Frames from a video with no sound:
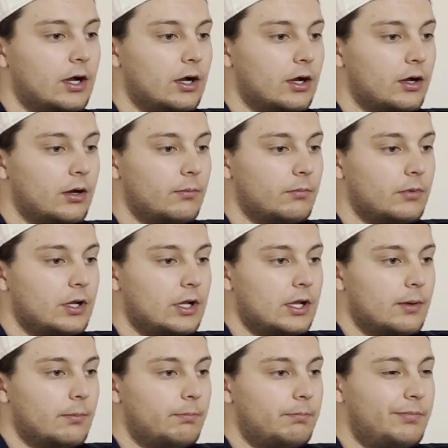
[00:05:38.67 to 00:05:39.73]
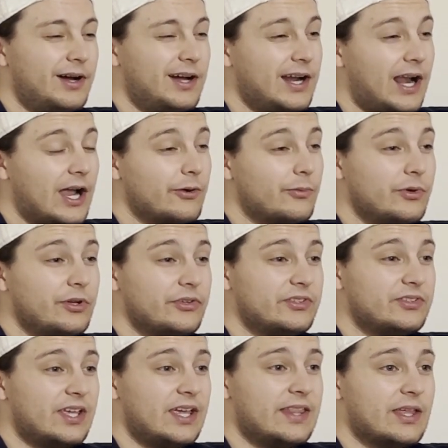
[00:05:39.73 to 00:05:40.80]
Um, but I will
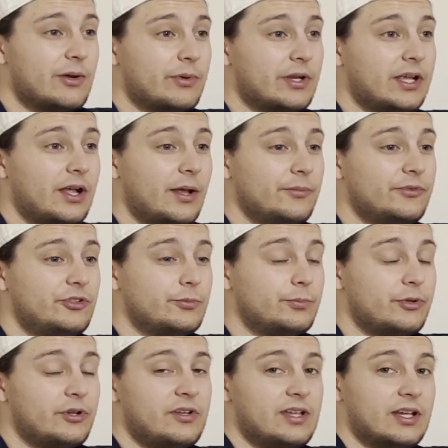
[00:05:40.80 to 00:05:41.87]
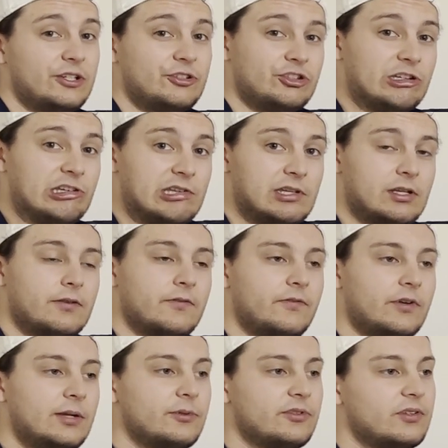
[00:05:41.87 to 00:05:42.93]
say that when it comes to prediction,
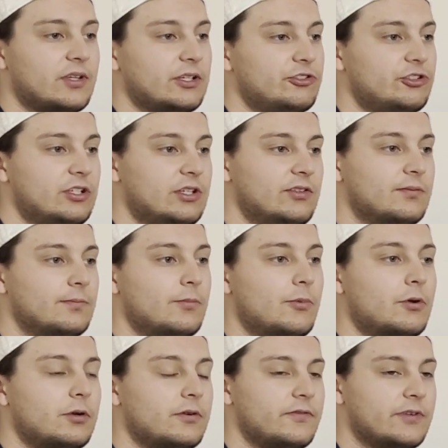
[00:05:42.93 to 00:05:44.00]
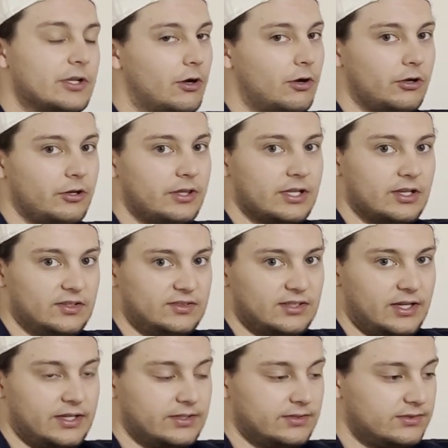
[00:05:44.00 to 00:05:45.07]
variable selection is more of an art than a
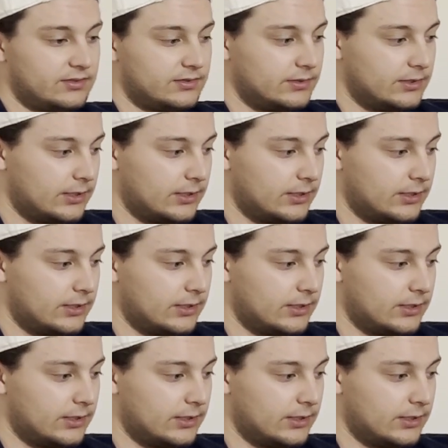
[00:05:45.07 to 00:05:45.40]
science.